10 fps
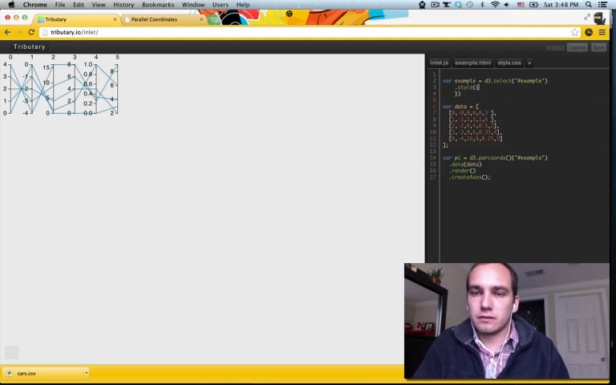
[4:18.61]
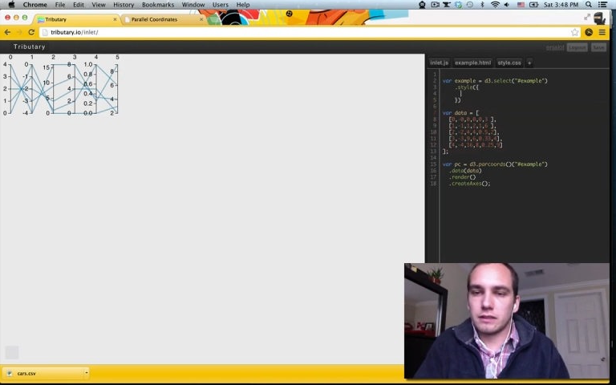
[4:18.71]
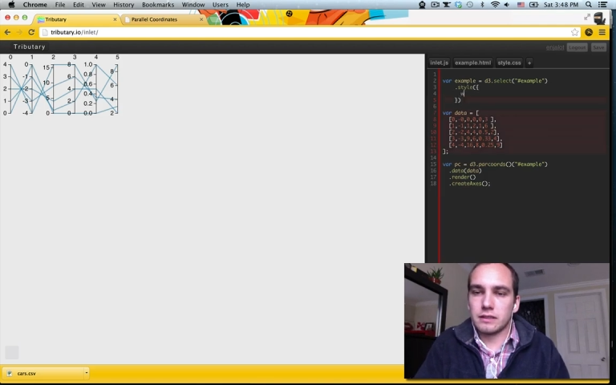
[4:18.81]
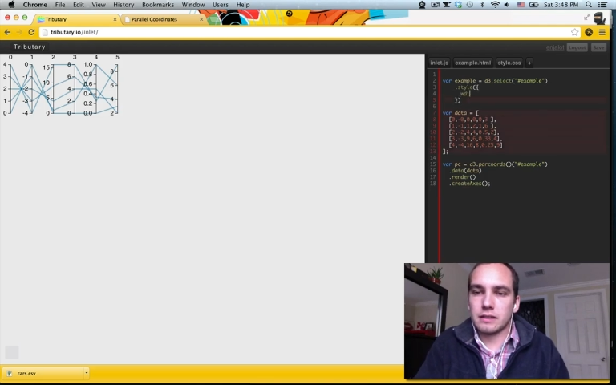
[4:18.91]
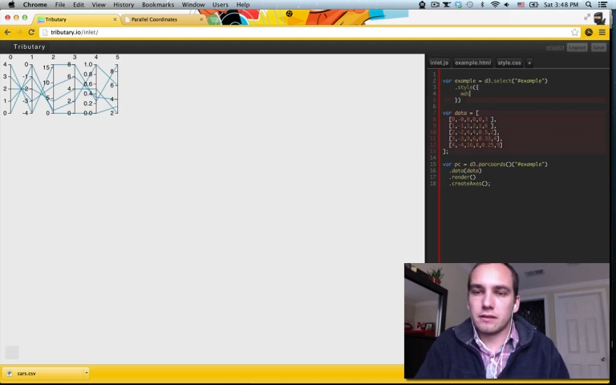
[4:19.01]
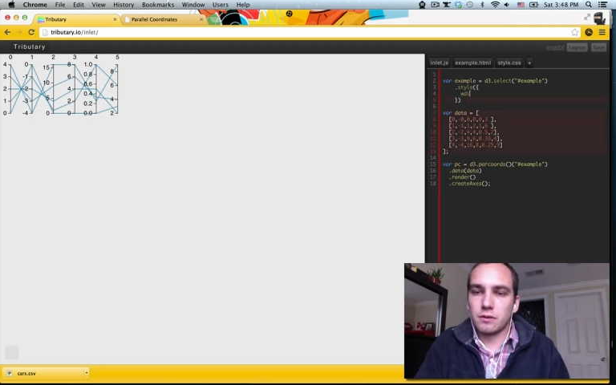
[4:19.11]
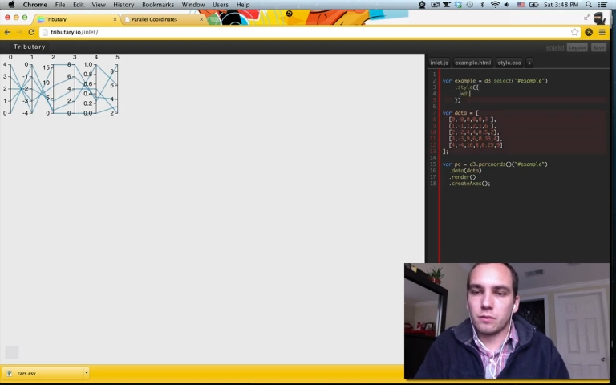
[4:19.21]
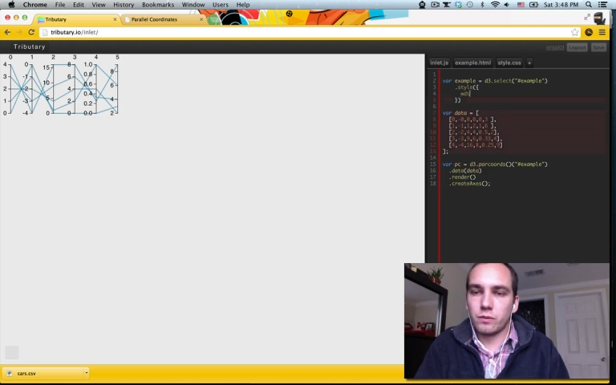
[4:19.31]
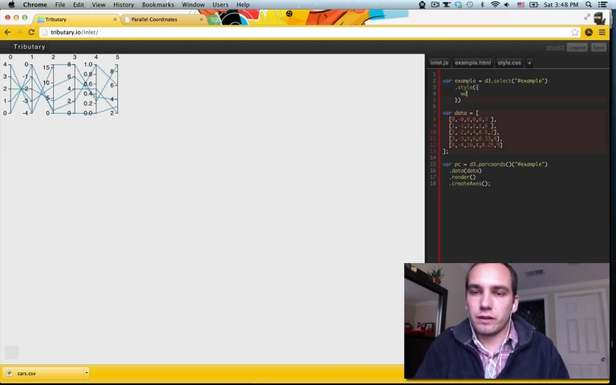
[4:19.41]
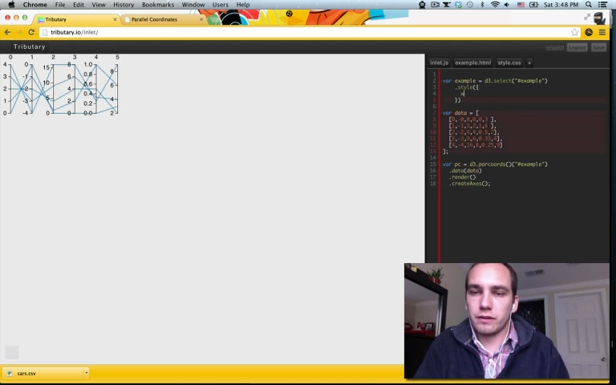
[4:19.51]
let's set the
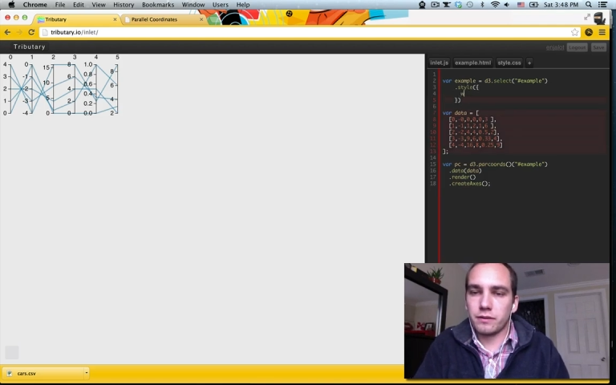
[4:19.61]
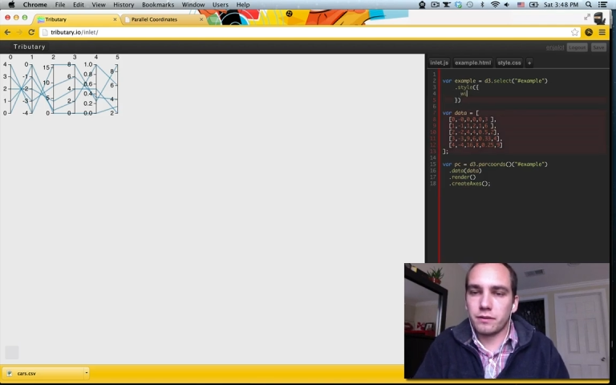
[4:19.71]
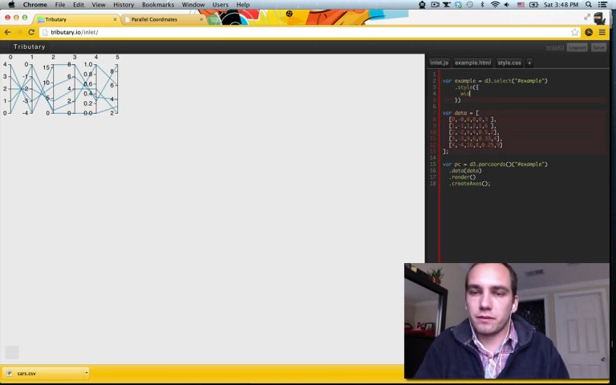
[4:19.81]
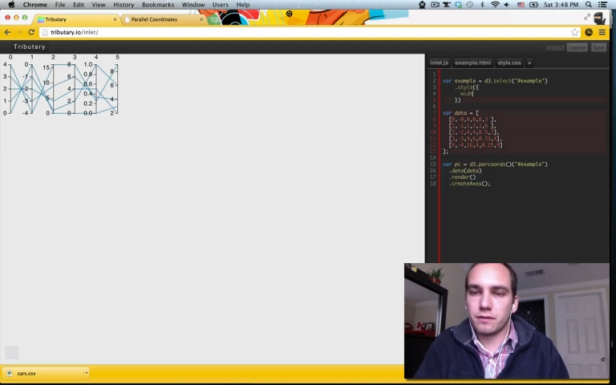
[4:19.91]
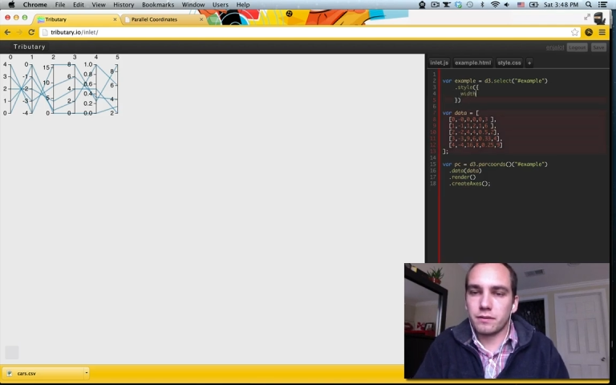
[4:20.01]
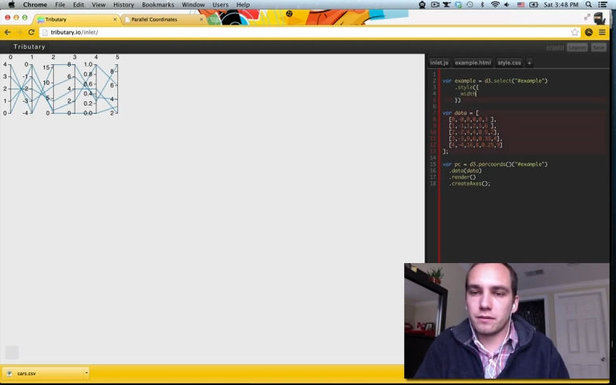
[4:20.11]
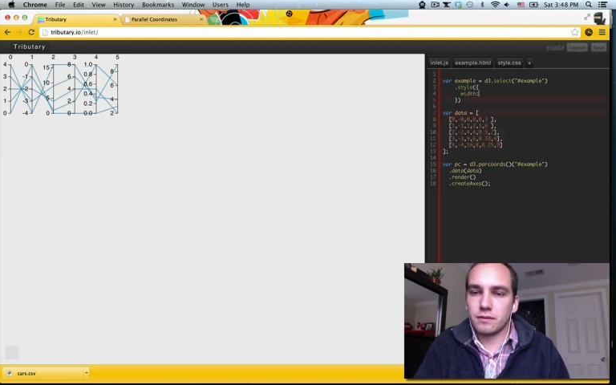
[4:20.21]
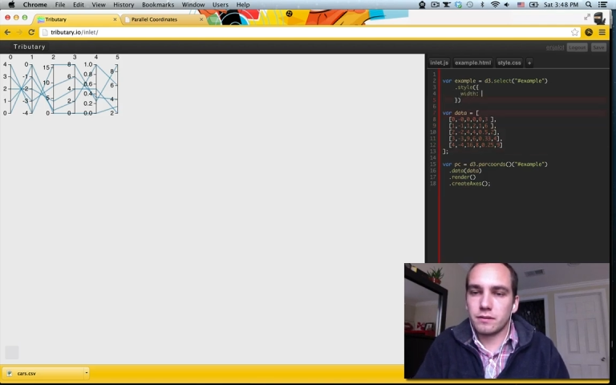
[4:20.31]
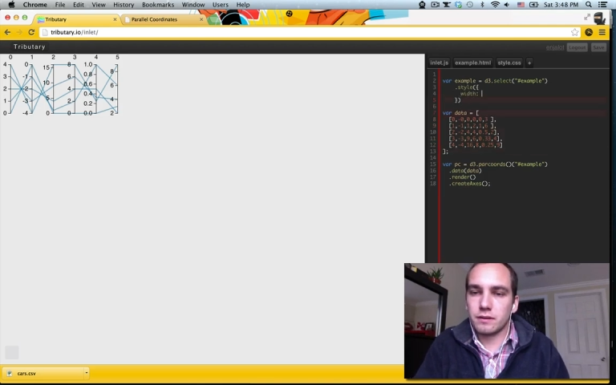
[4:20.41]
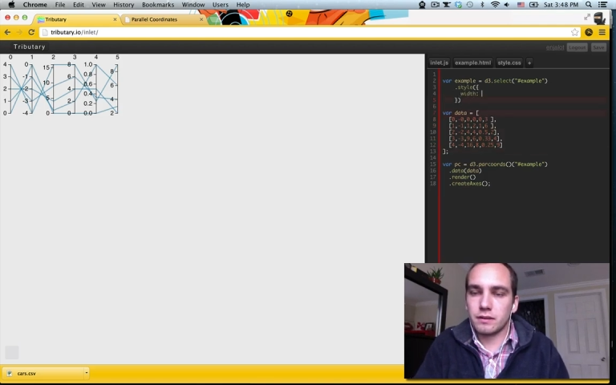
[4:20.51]
width
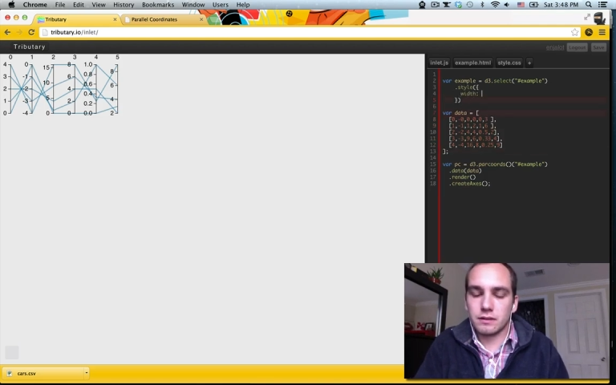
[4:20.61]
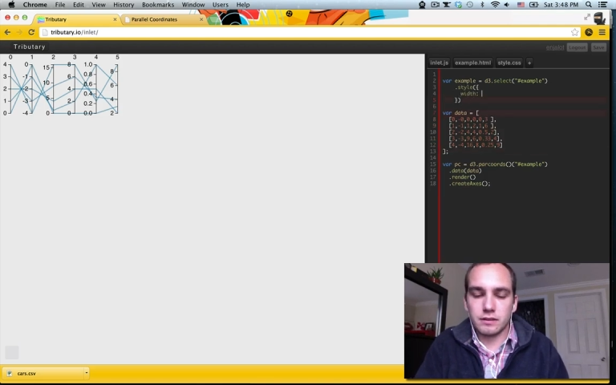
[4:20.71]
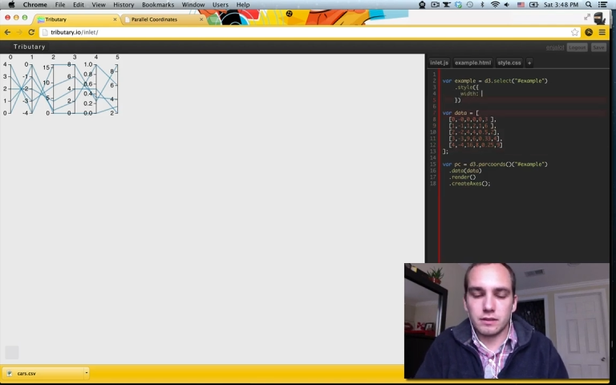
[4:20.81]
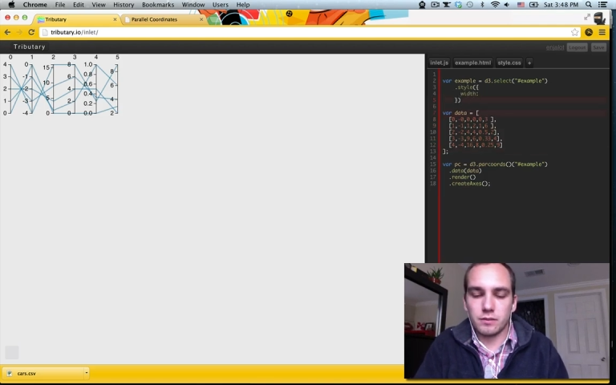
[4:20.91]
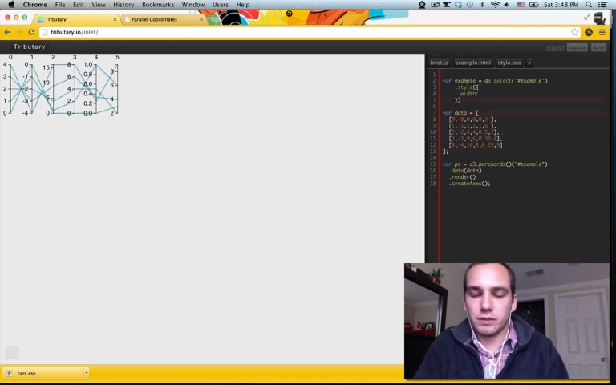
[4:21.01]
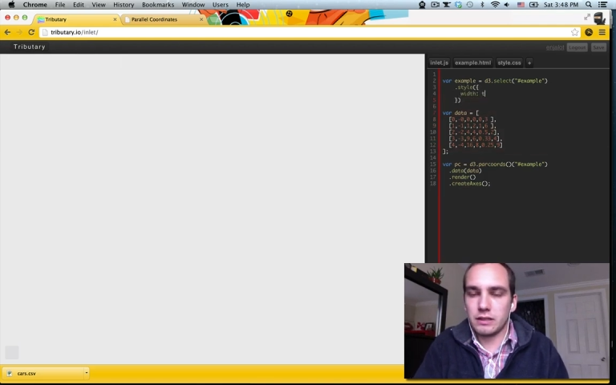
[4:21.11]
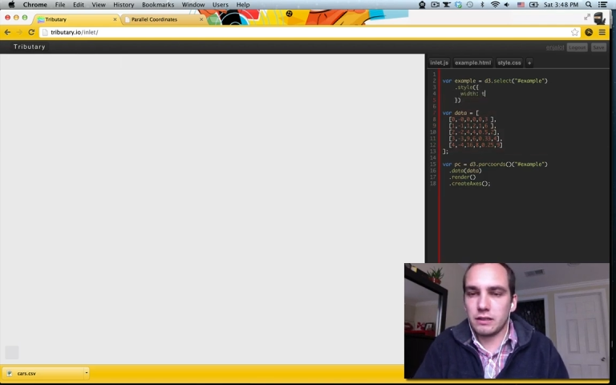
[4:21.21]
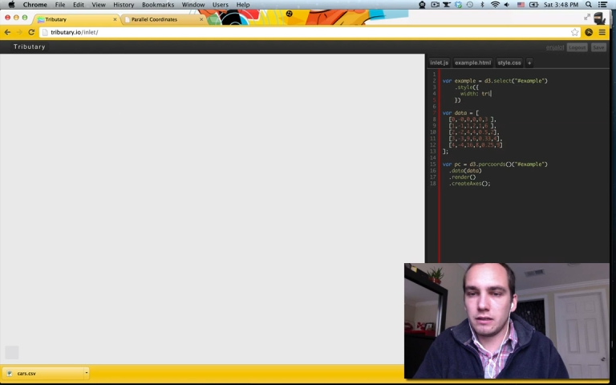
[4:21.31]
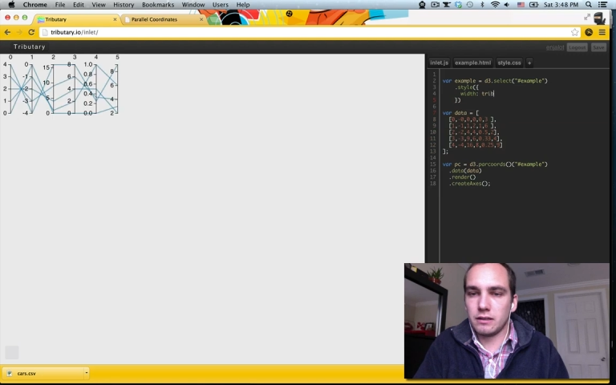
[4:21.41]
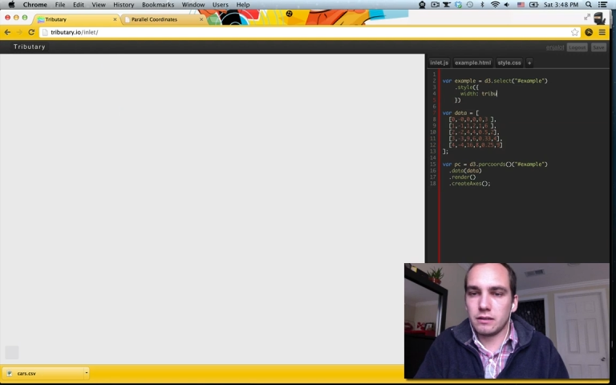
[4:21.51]
to be